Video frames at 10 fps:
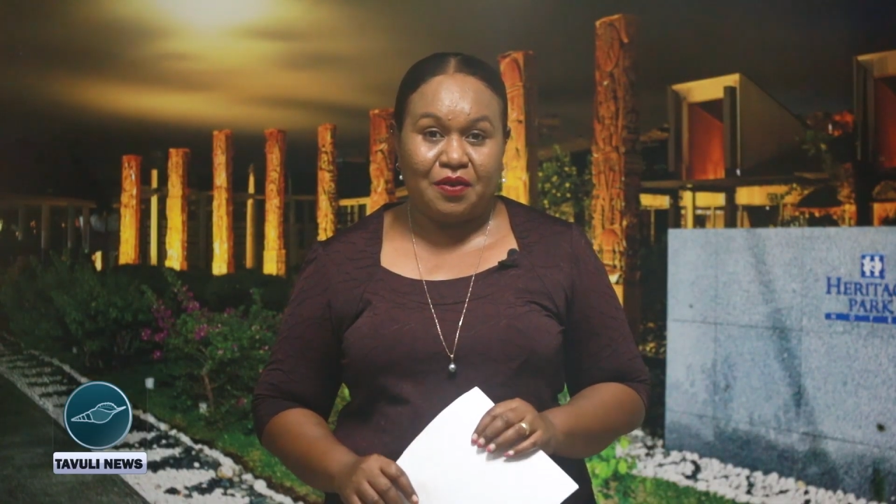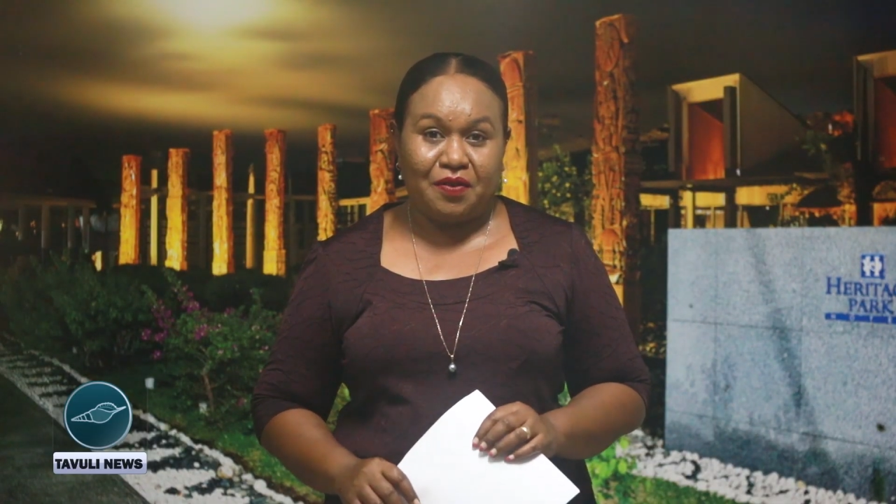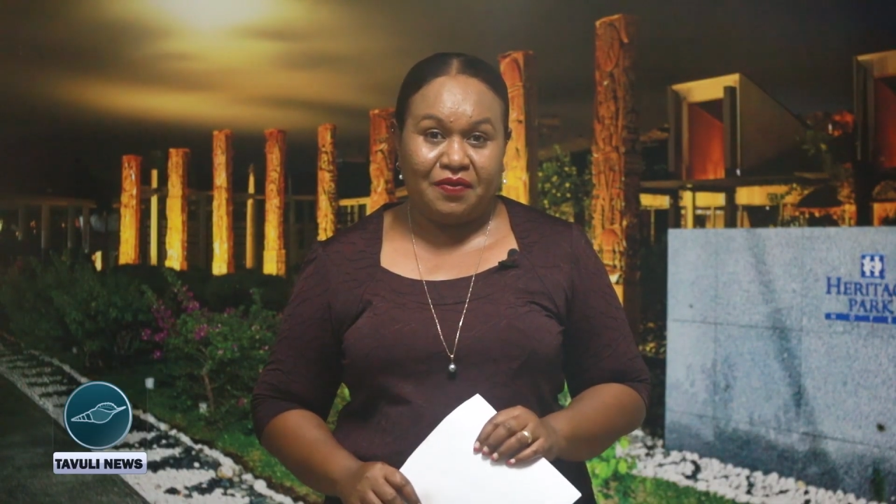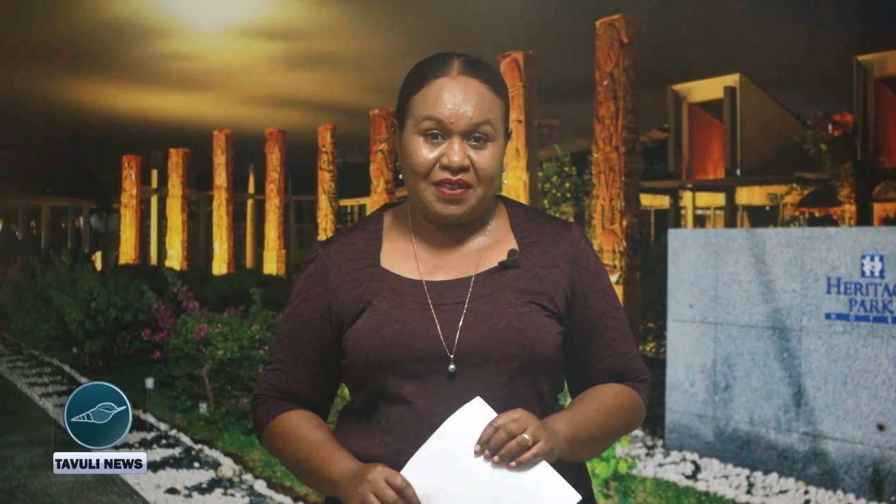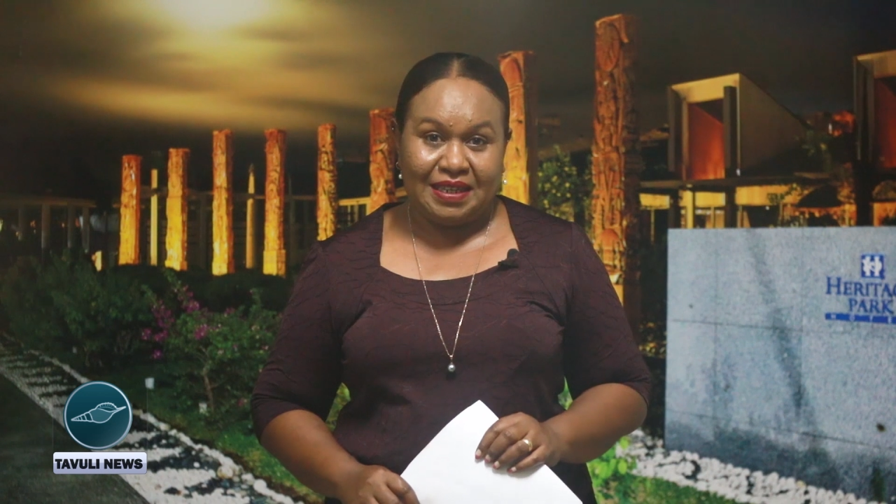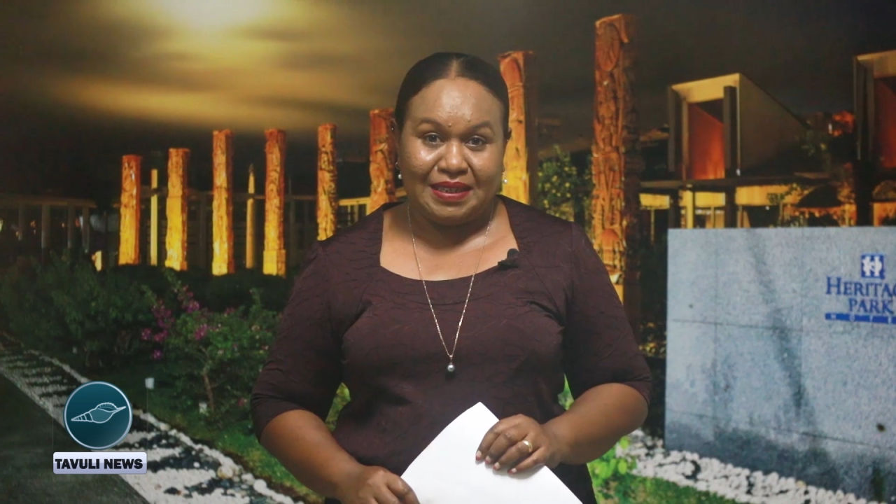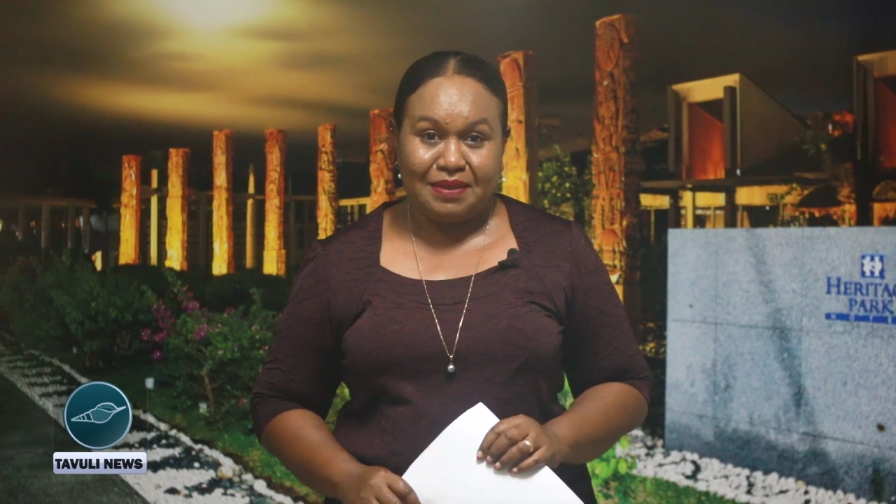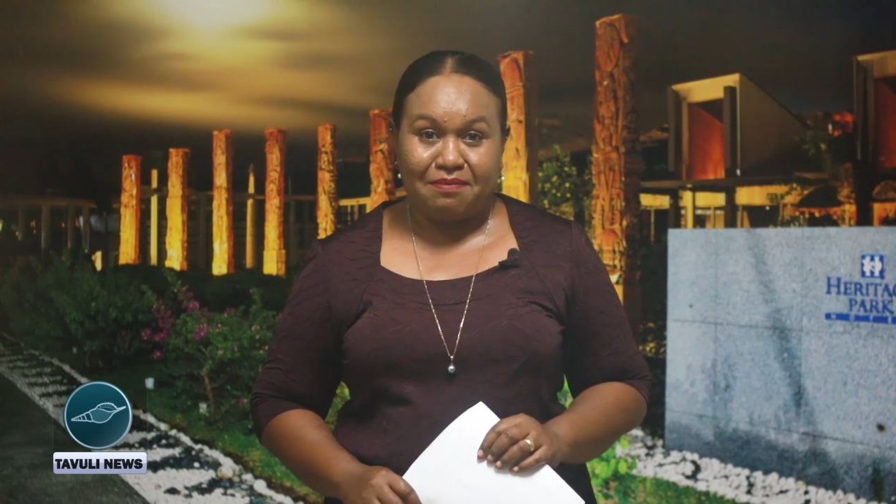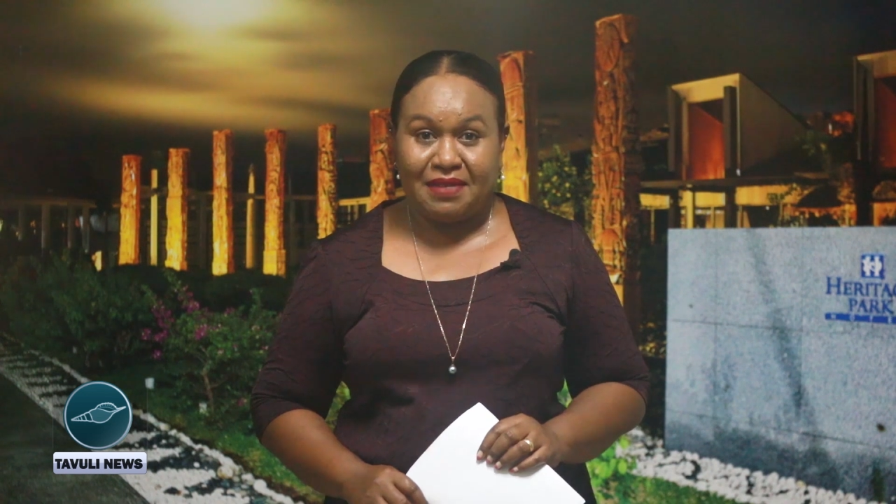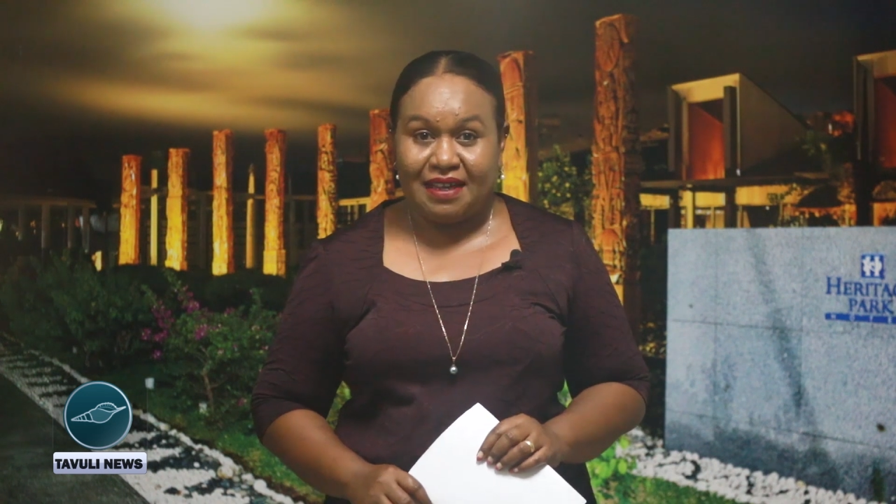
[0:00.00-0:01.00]
of
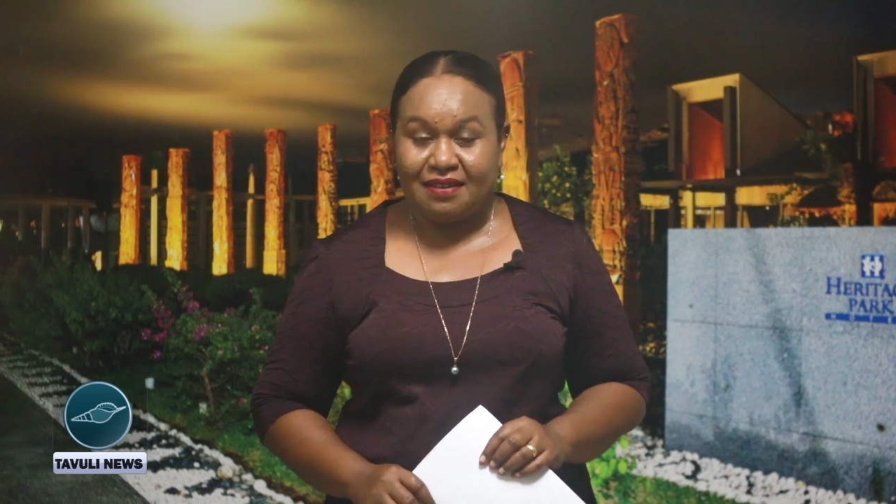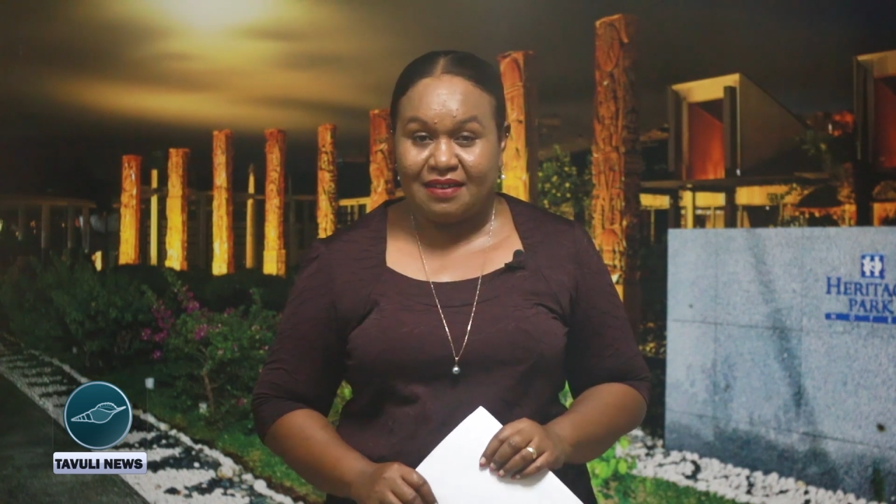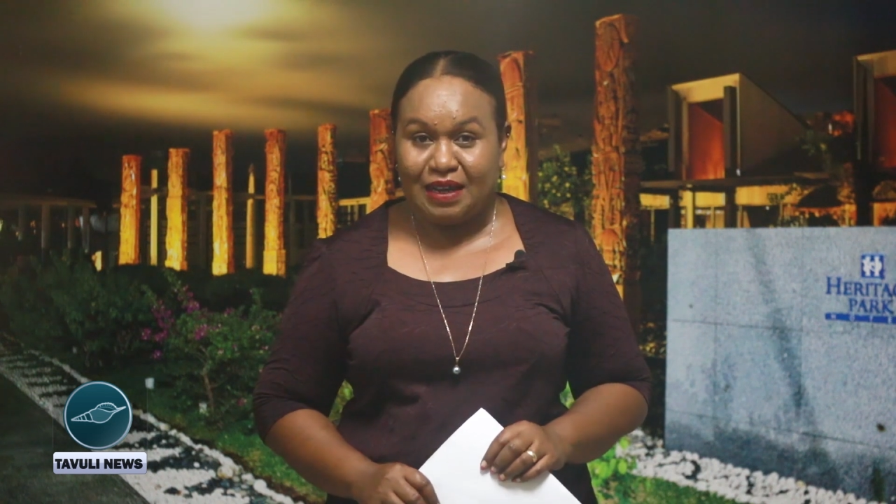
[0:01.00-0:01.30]
this month.